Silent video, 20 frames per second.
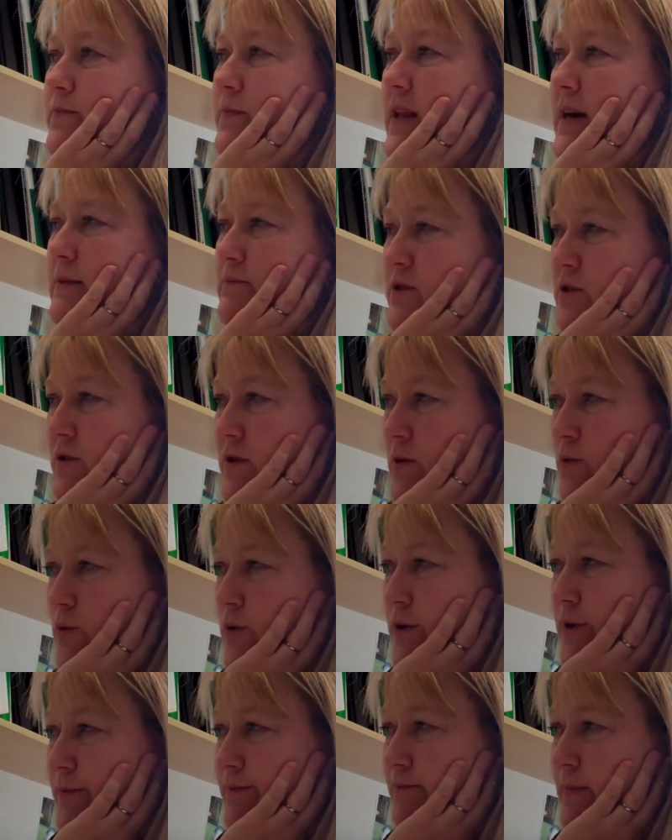No, it's not going
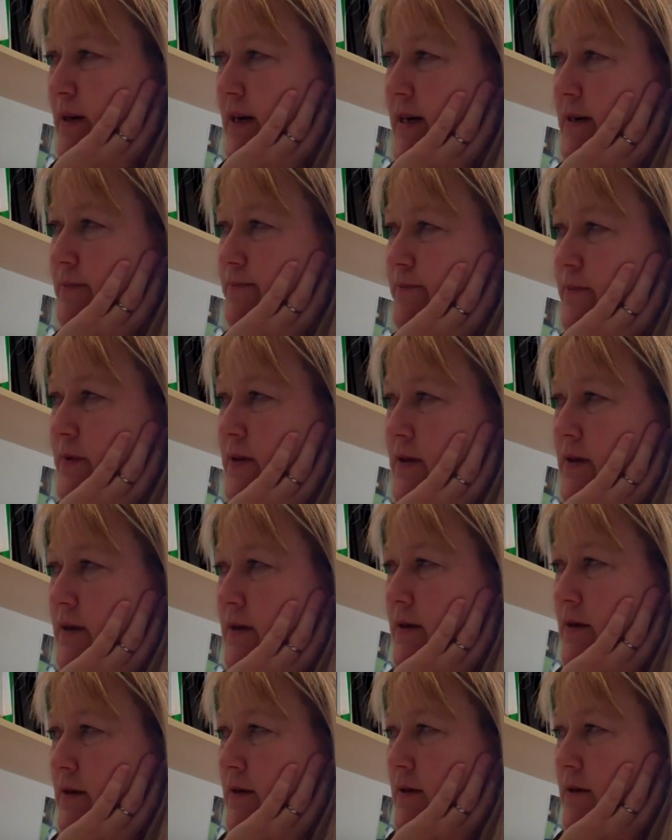to work. Bugger.
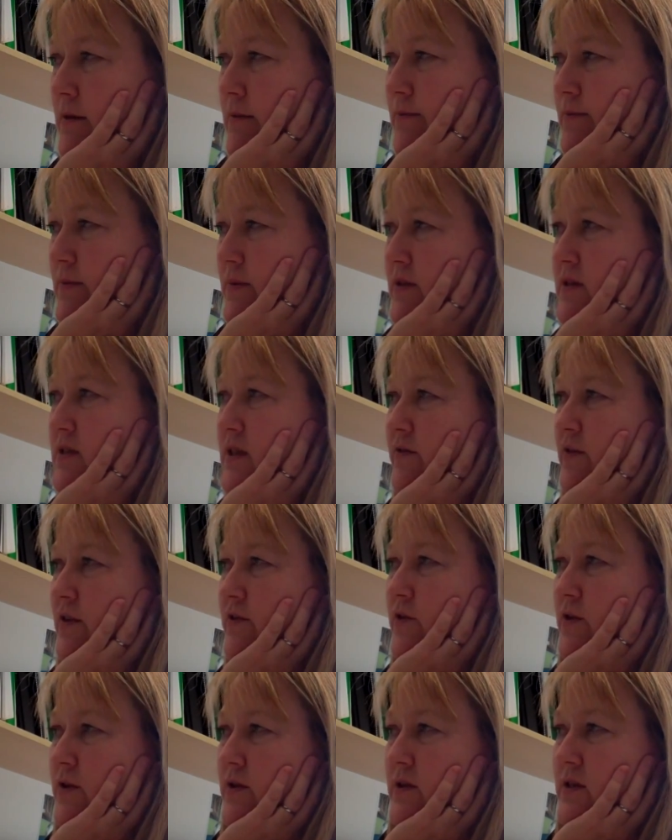Let's see if
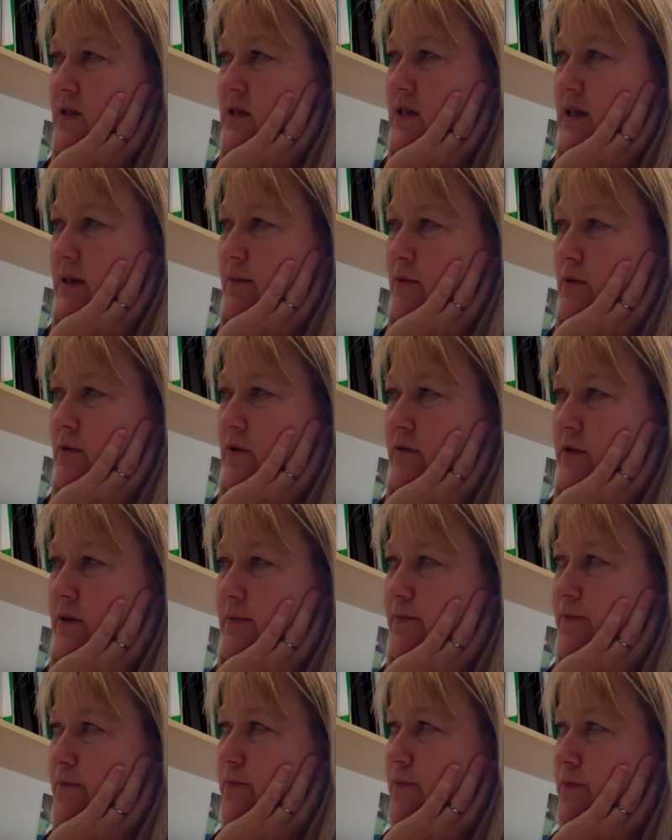I've got a good example of it.